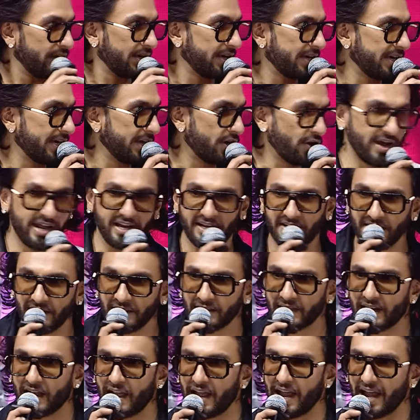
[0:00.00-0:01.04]
Heroine
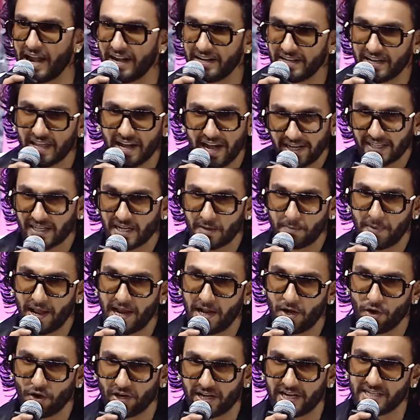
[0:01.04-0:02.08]
and directed by
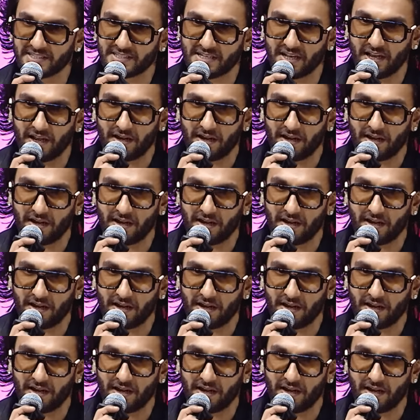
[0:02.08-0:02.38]
Lokesh, sir.